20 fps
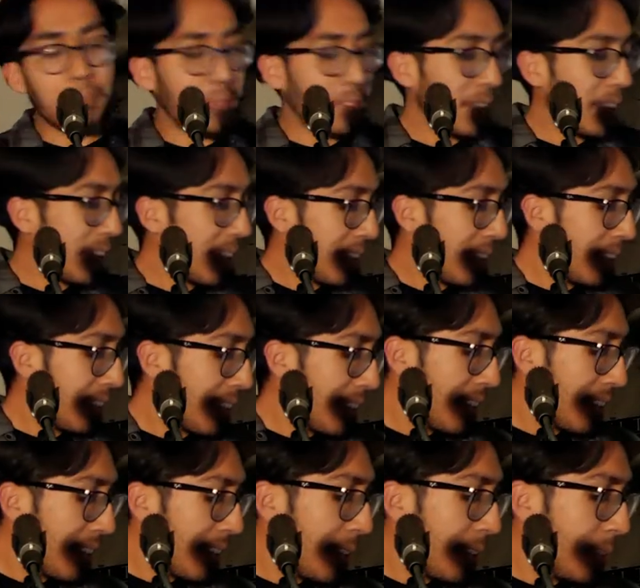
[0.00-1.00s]

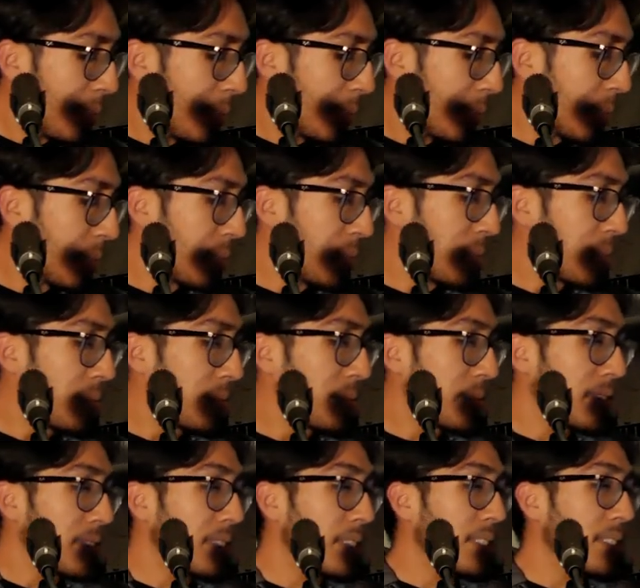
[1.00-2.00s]

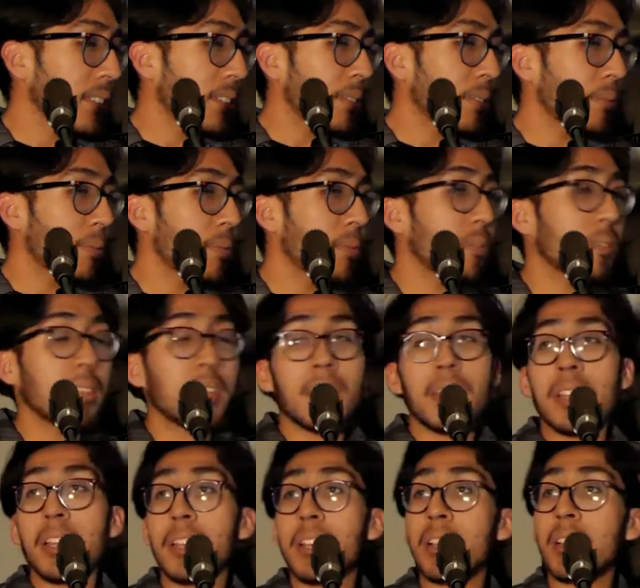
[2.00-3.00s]

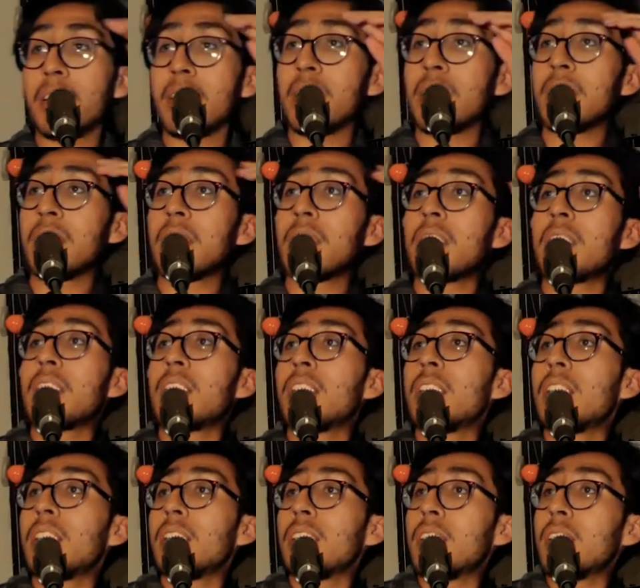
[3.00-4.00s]

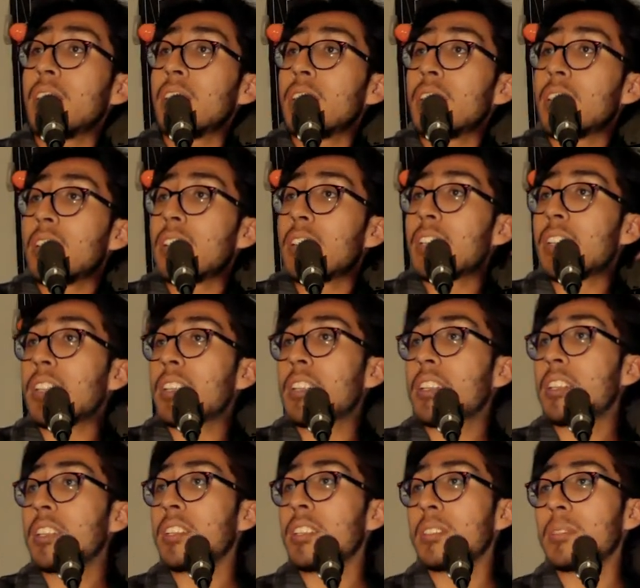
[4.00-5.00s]

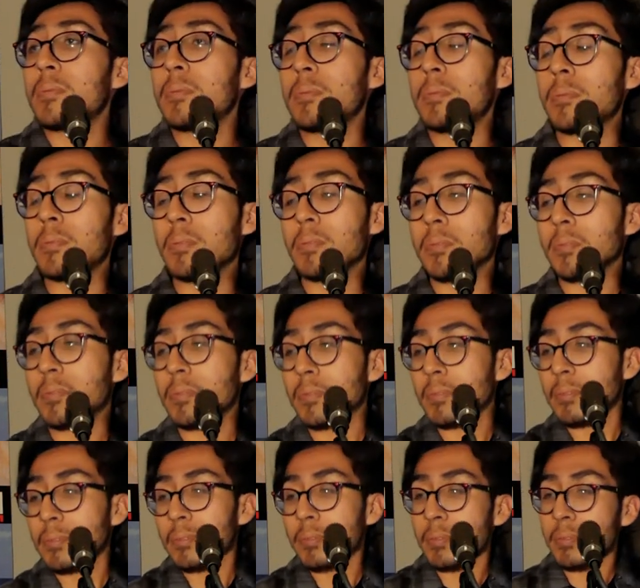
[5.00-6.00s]

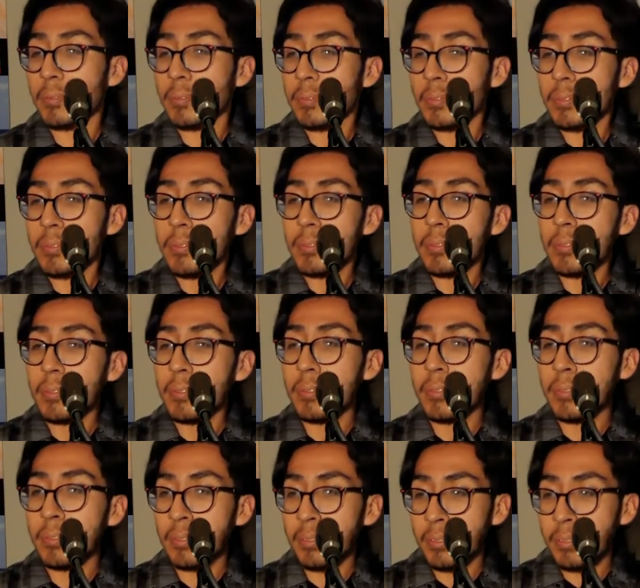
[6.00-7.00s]

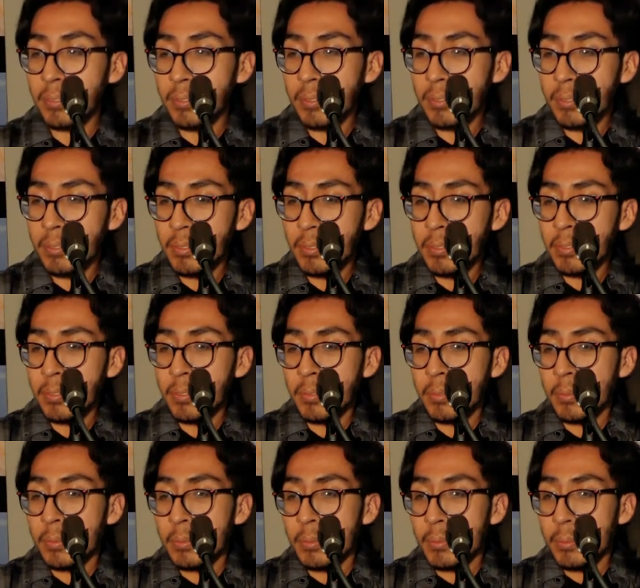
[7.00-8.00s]
This person isn't speaking.